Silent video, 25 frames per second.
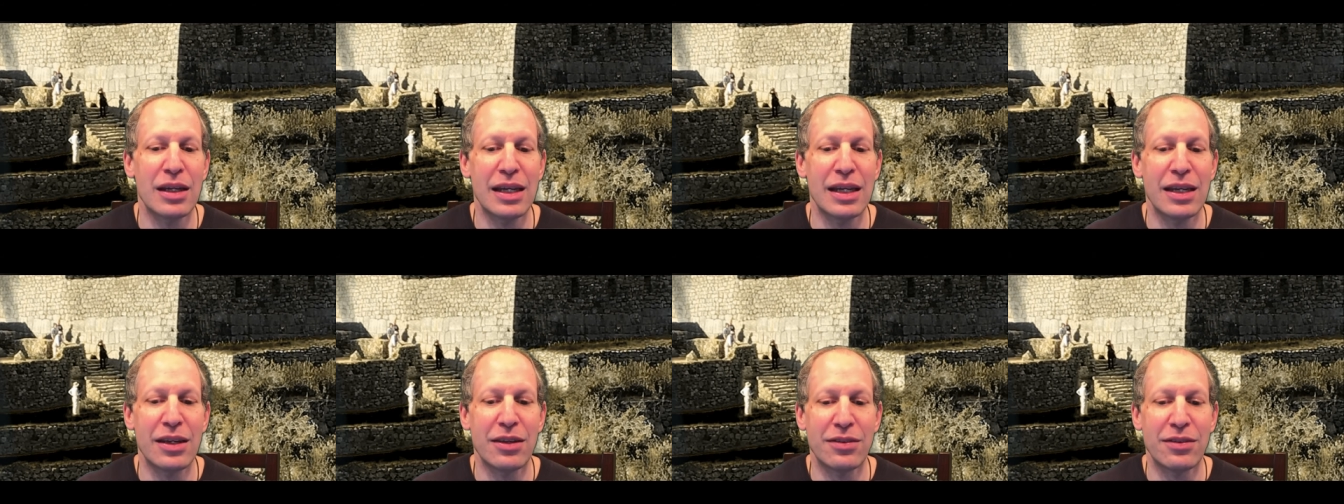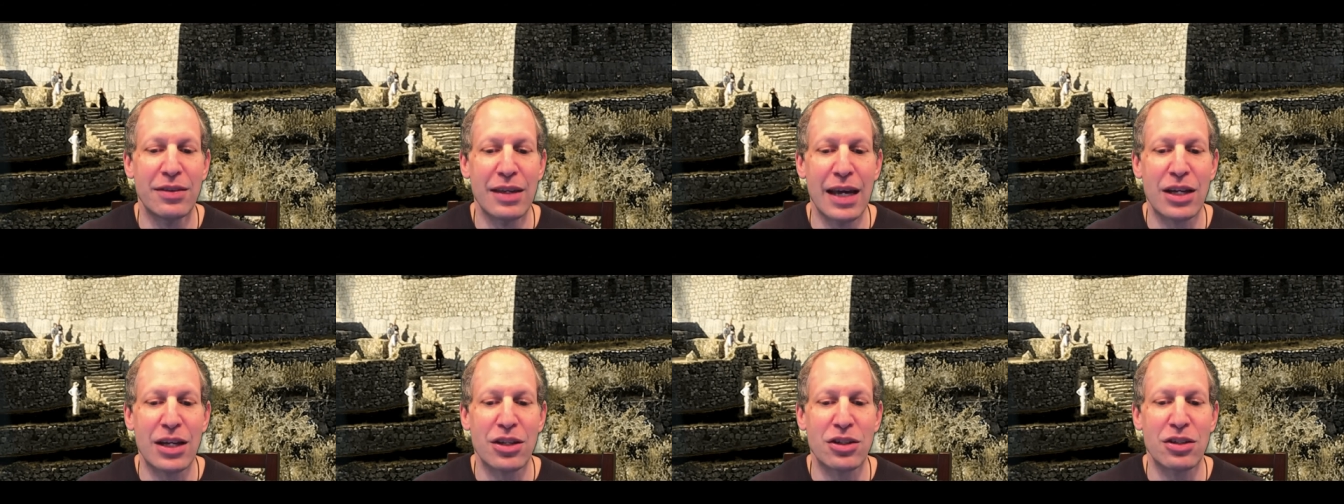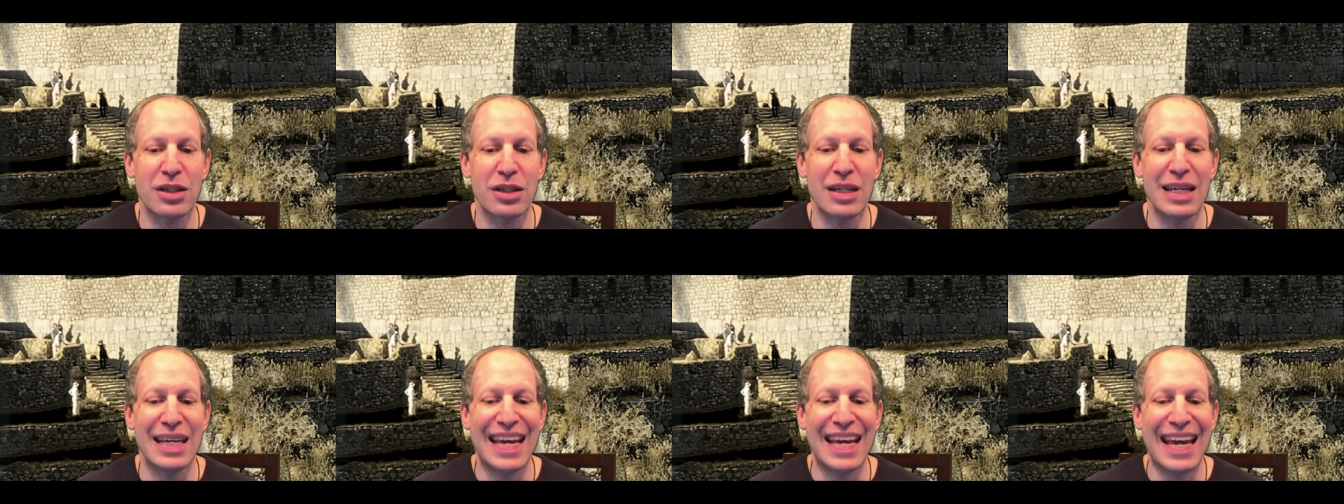is
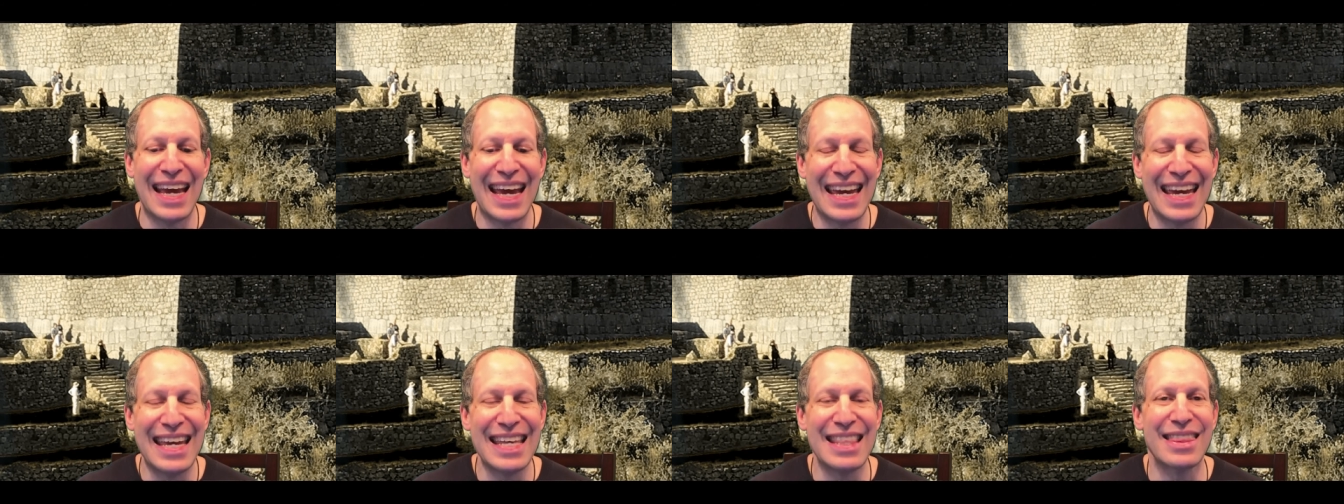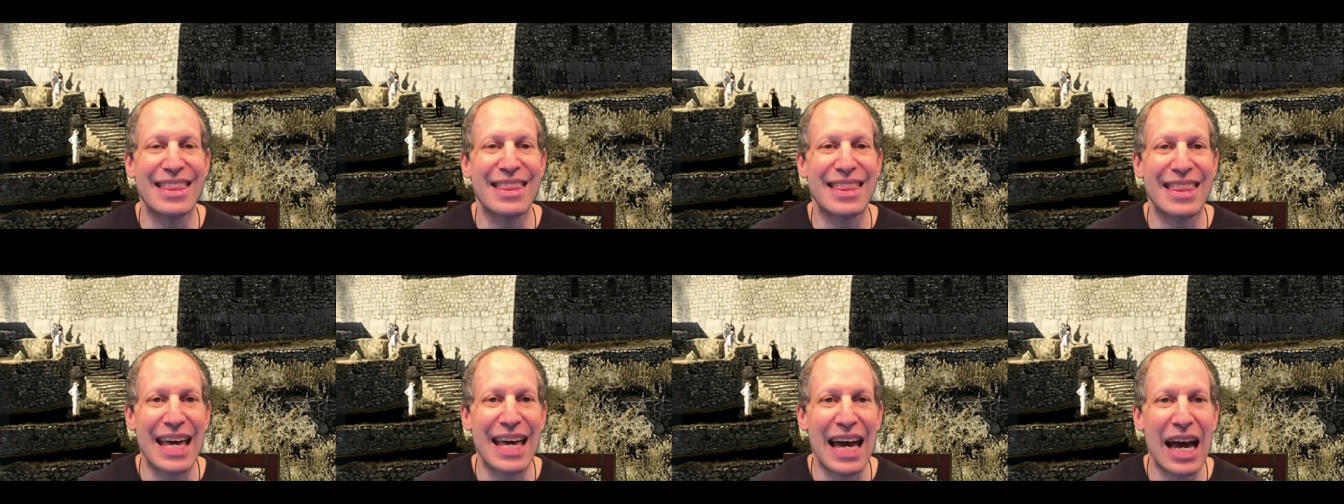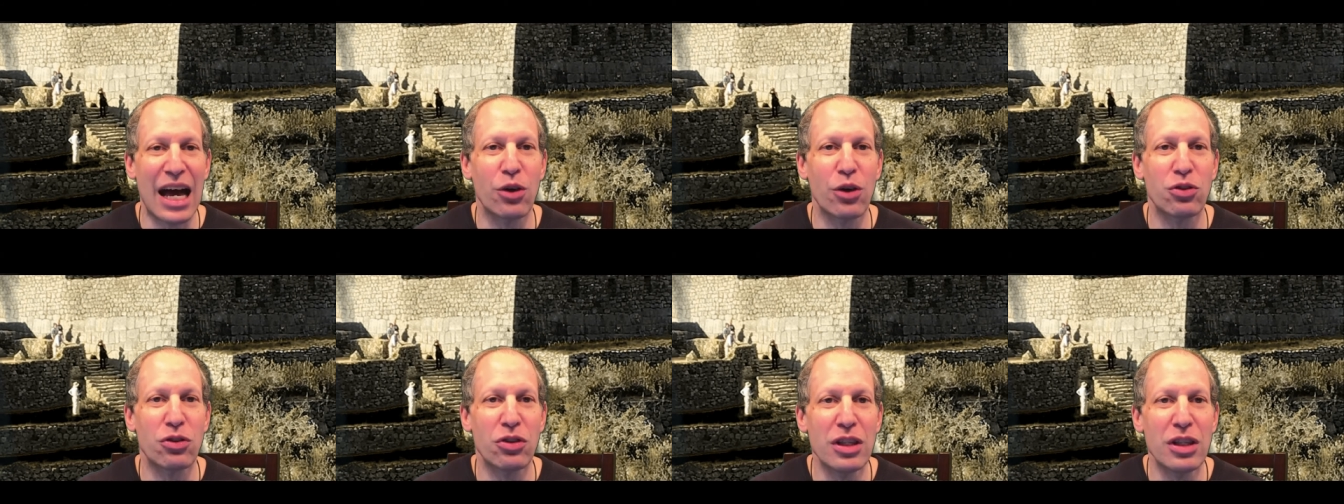actually
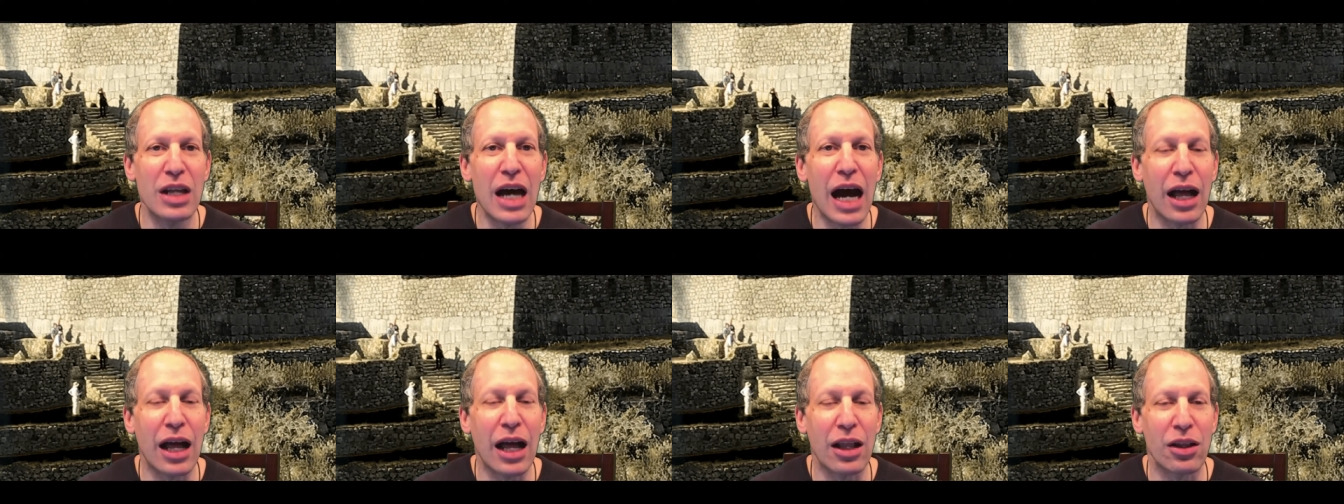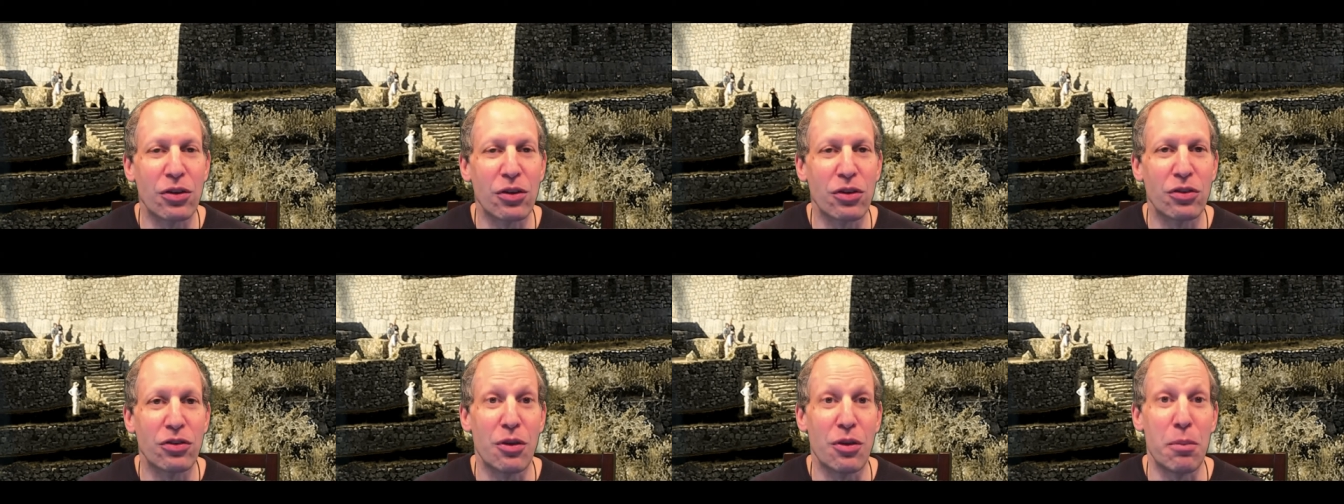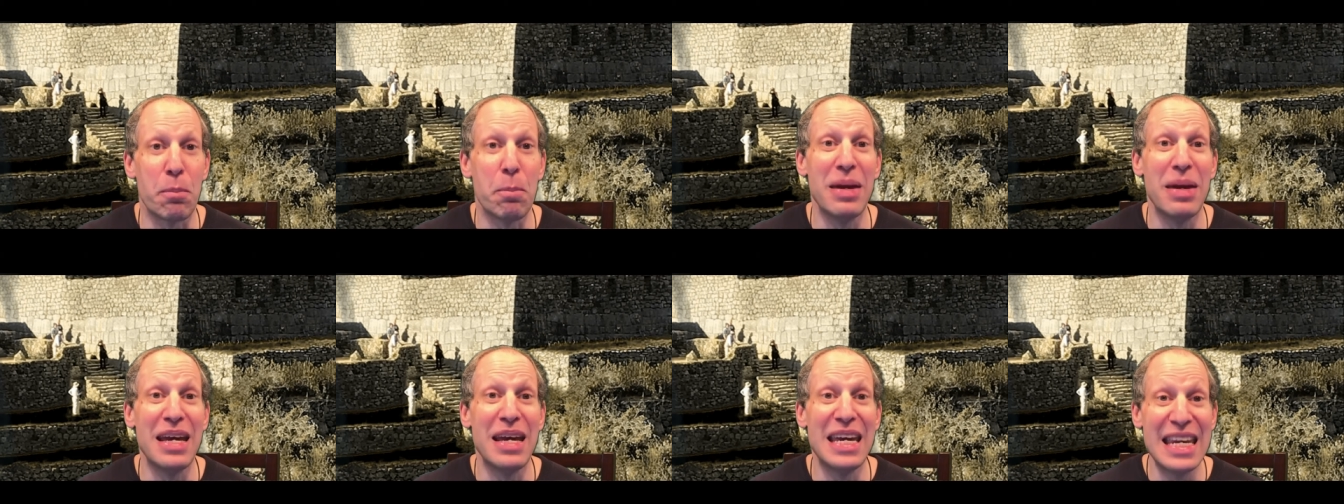$8,000. The
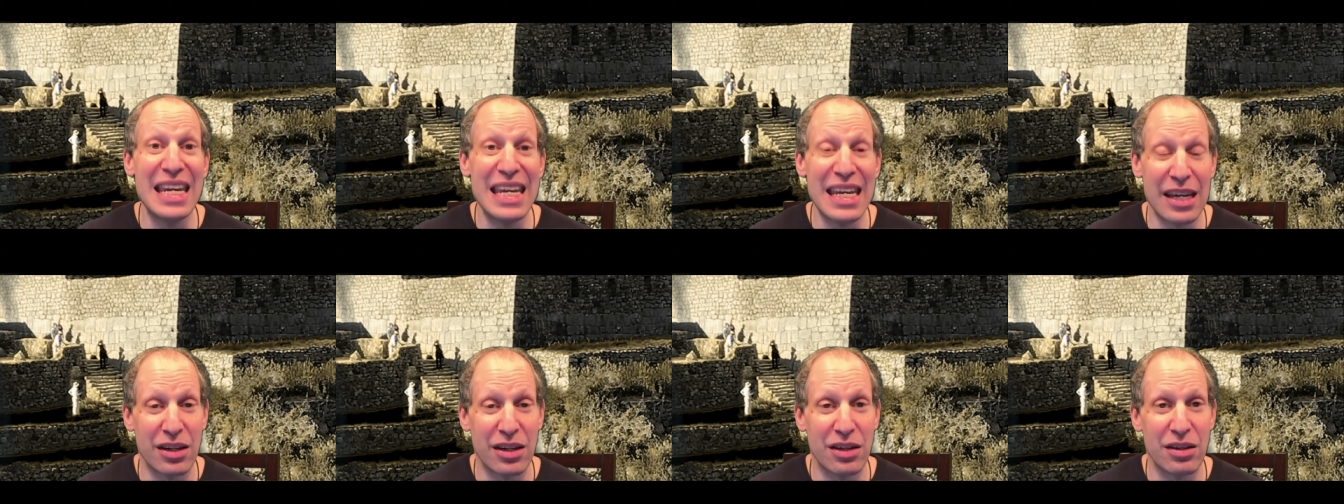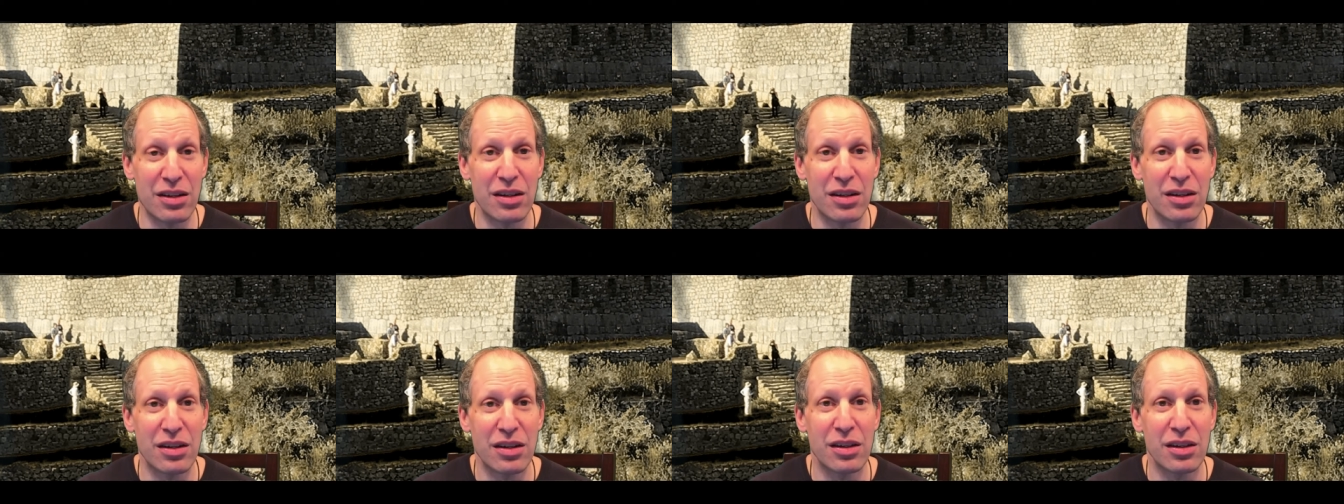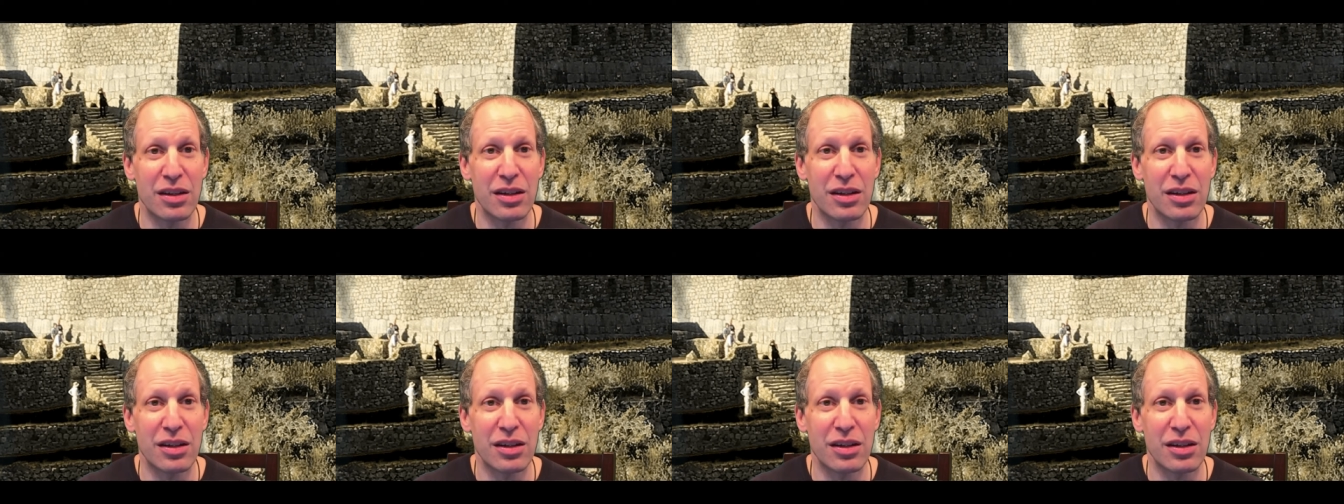median